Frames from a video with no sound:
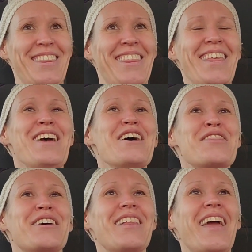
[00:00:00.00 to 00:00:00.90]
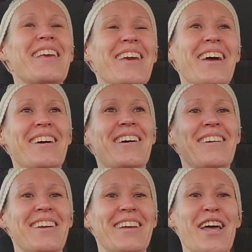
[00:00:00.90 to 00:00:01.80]
Like, they're like,
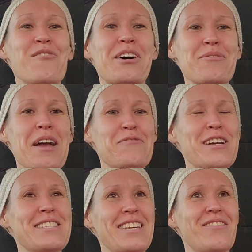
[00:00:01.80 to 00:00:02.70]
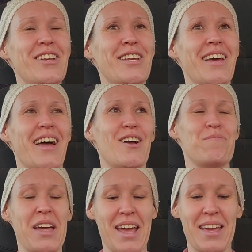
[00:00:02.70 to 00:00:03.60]
okay. Like one of my friends even,
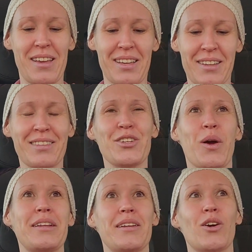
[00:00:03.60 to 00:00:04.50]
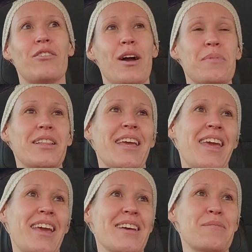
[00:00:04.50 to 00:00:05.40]
um, that I, cause you know, I didn't go around being like,
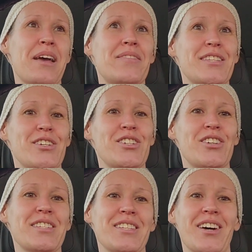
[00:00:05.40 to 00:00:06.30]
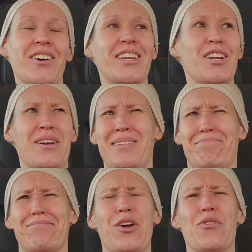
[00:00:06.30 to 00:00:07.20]
hey guys, I'm having surgery. So, you know, I
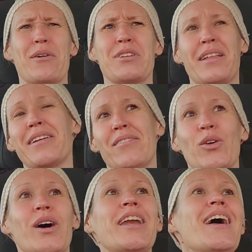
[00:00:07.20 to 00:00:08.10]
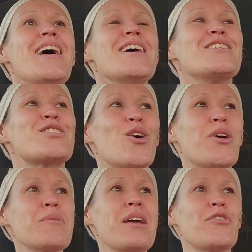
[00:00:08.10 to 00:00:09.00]
didn't go around telling everyone. So
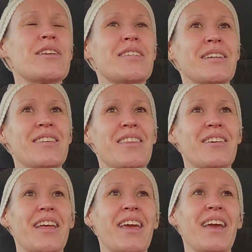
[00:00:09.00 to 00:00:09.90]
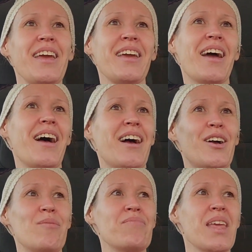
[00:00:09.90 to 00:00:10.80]
one of my friends texted and they're like, hey,
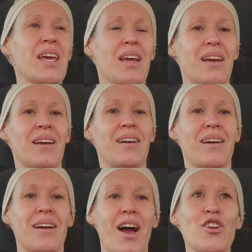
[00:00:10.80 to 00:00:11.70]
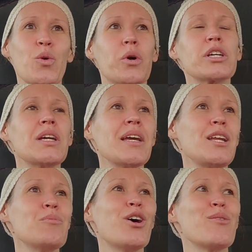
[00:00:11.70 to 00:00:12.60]
um, are you working
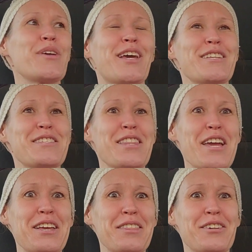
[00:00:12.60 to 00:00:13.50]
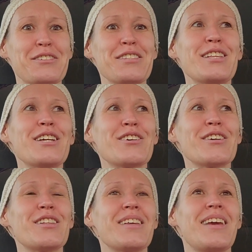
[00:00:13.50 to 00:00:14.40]
anymore? Because like, there's
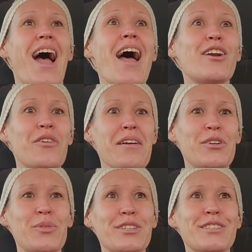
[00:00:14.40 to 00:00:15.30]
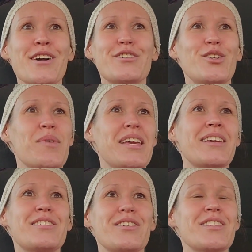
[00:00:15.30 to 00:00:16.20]
literally, I don't have anyone to. My
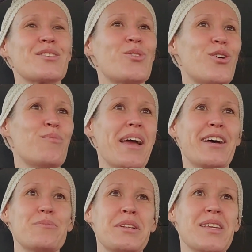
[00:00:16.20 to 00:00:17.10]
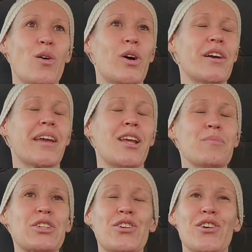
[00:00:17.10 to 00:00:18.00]
kids are in school, my husband's at work, and
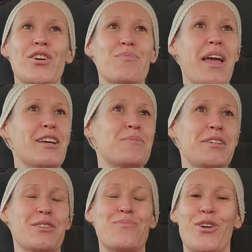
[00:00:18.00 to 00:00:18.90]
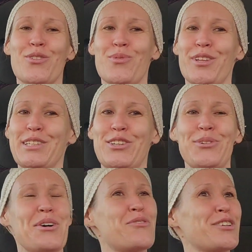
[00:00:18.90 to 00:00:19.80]
I'm sure my husband is more than willing to
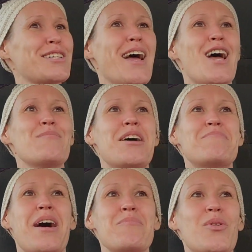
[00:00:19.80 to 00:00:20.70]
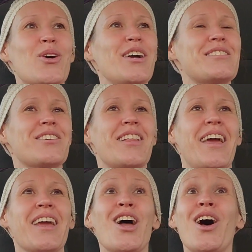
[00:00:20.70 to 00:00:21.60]
do overtime. And my boys are
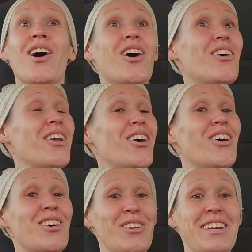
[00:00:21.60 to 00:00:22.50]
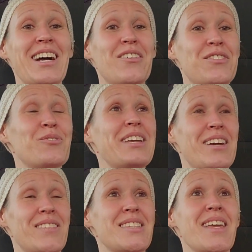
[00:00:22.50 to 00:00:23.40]
like, "Oh no, we have we
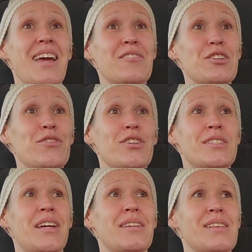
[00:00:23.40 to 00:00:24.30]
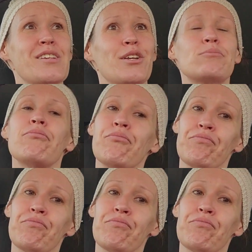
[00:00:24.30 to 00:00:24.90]
have to stay after for a study session."